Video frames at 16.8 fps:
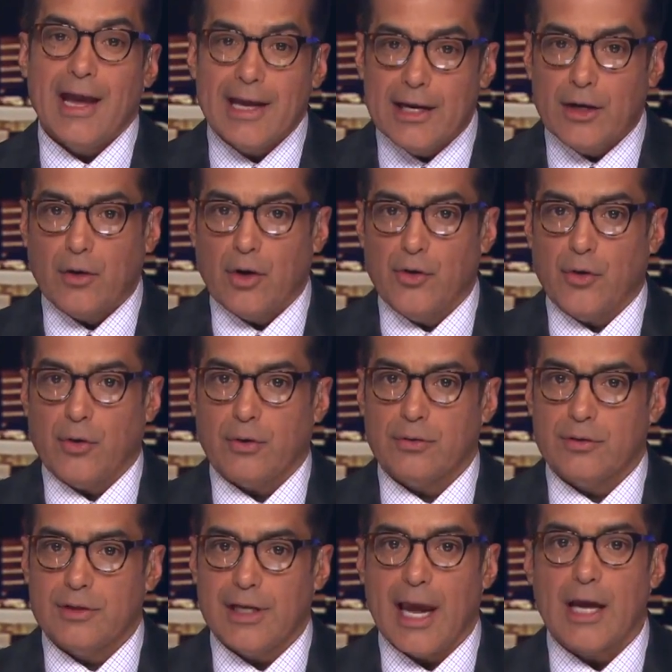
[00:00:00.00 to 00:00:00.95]
Here on
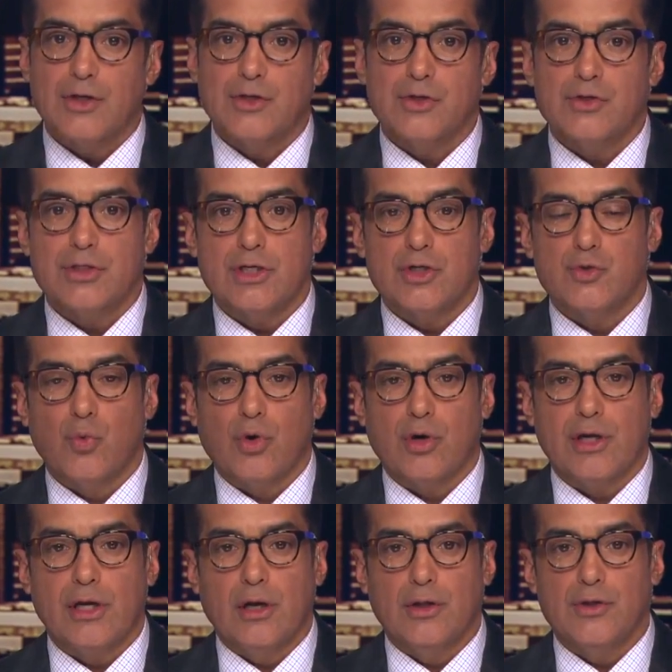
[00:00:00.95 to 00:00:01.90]
Earth, the agency is
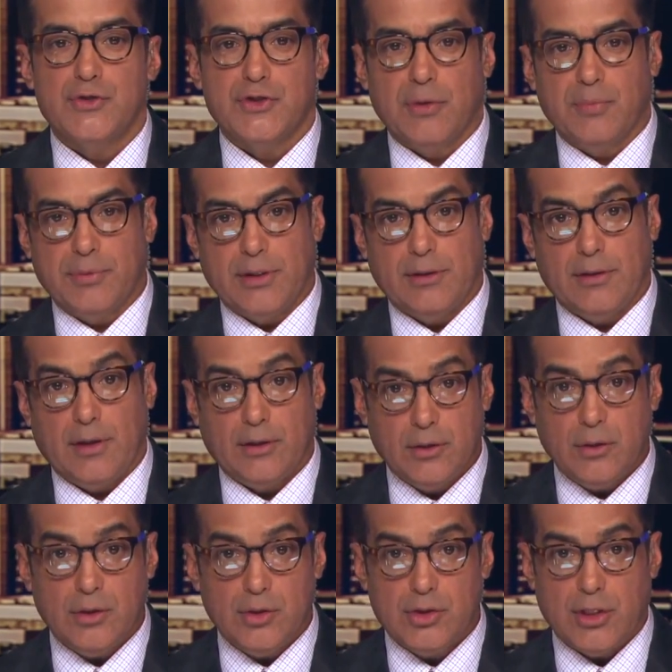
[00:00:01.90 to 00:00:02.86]
working on something
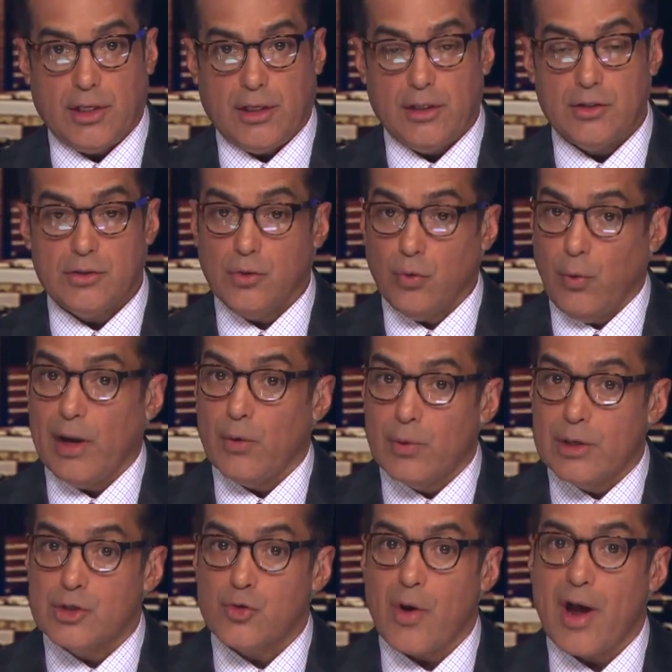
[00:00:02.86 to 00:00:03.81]
that could change the way
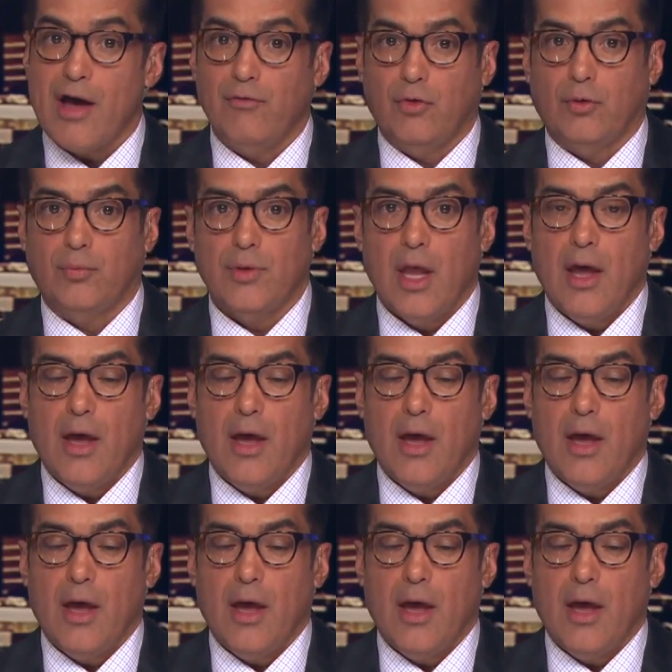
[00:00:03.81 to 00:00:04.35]
we travel.